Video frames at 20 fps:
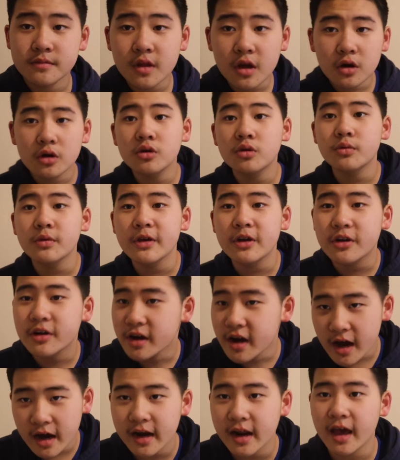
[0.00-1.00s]
No, we are
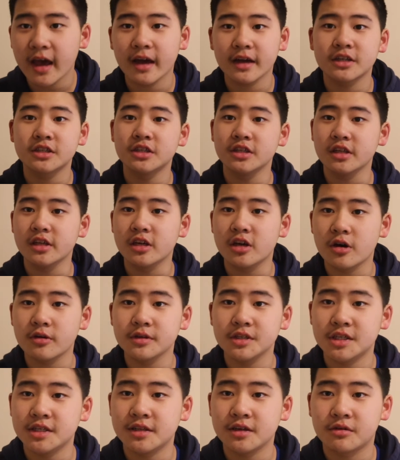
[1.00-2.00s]
not actually
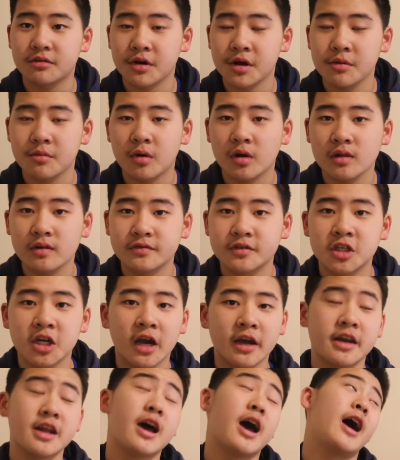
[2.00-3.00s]
going to the Great Wall of
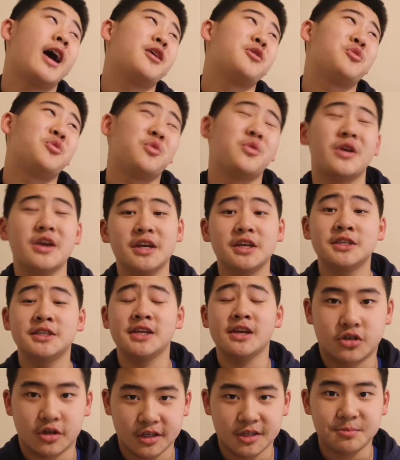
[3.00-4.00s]
China, I wish.
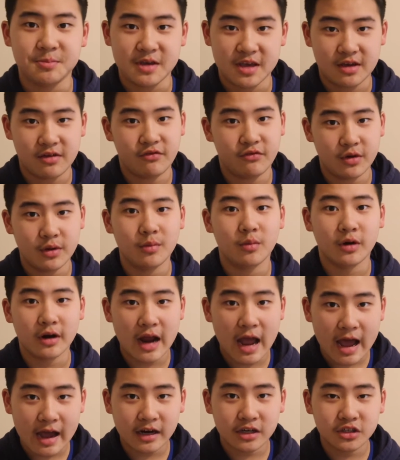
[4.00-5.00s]
Trust me, if we were
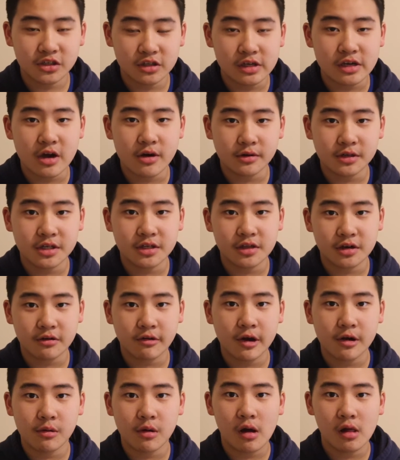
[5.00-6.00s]
actually going to the
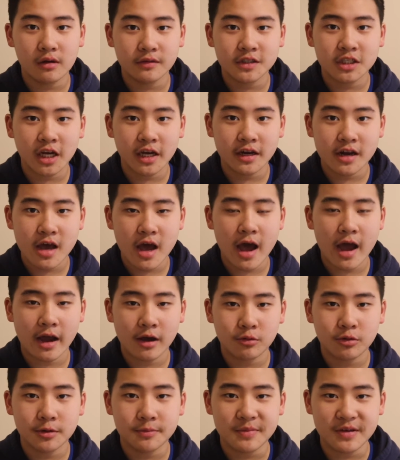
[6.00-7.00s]
Great Wall of China,
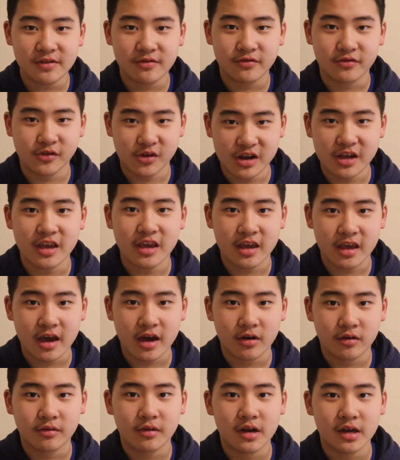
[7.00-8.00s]
I would be freaking
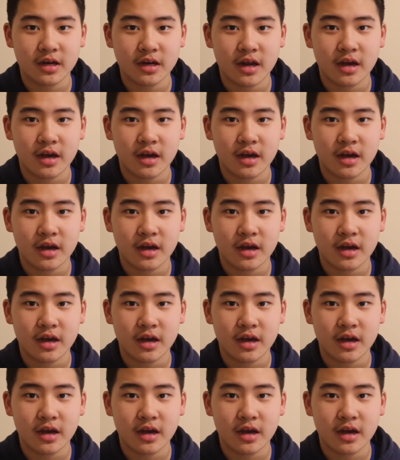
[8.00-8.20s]
out right